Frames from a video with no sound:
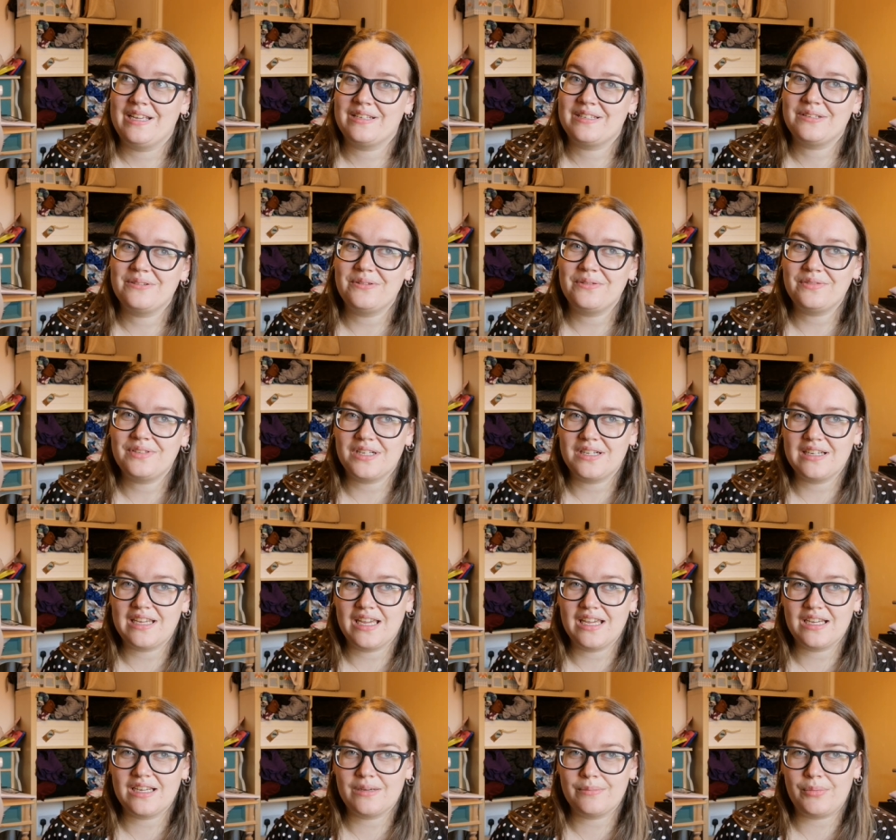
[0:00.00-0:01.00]
sort of
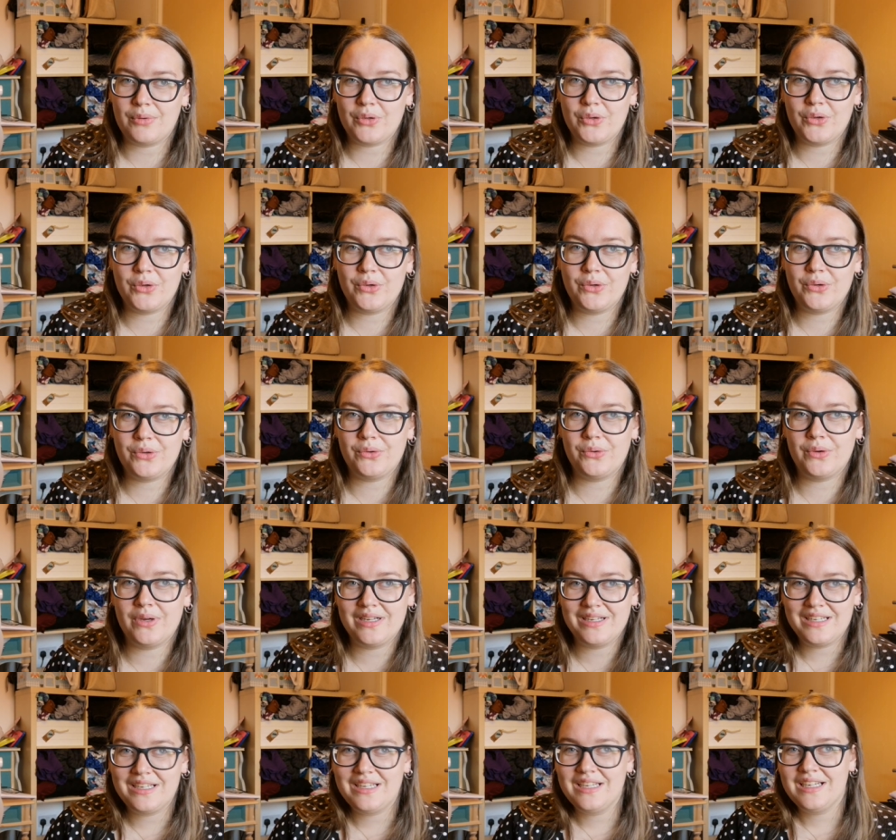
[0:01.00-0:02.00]
duck egg blue,
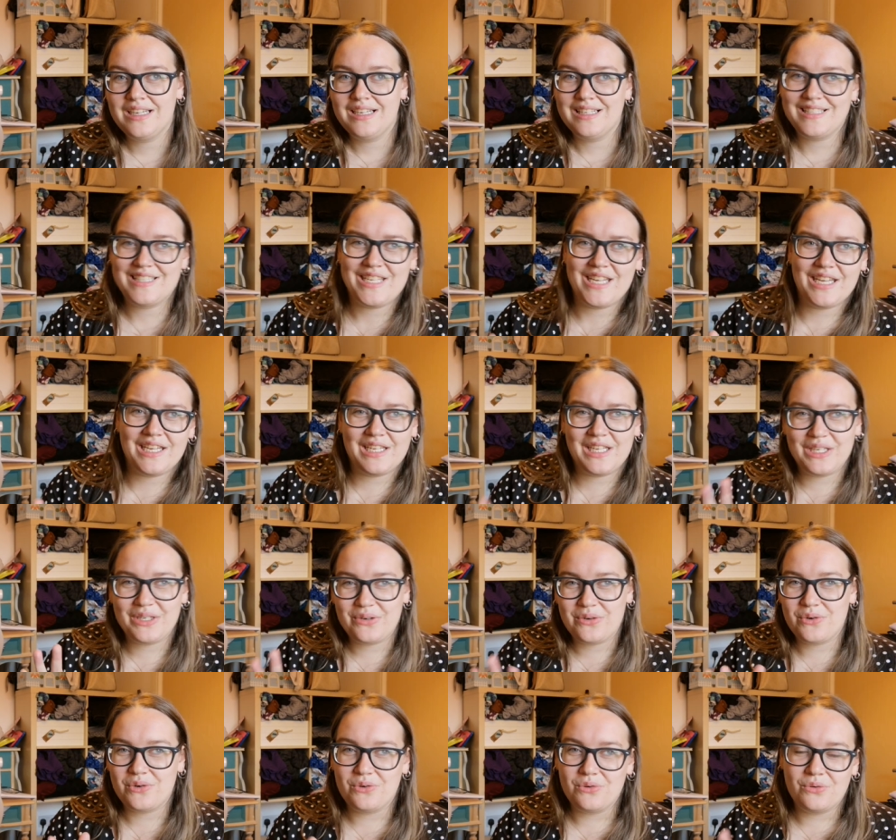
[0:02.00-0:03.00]

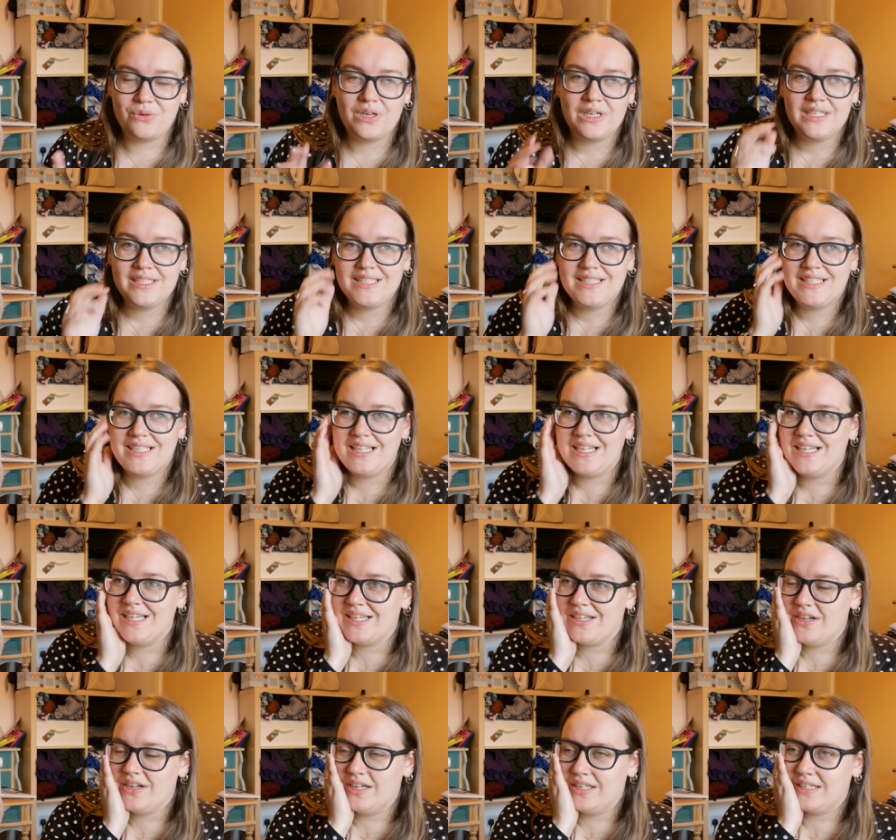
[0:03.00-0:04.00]
teal
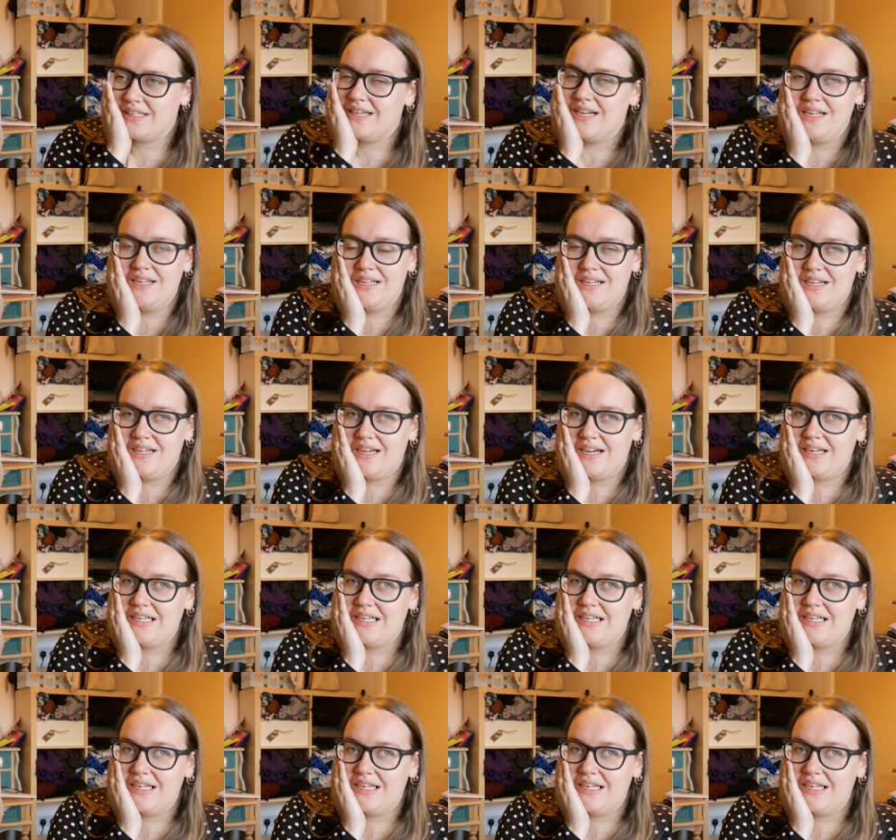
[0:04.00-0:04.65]
kind of colour.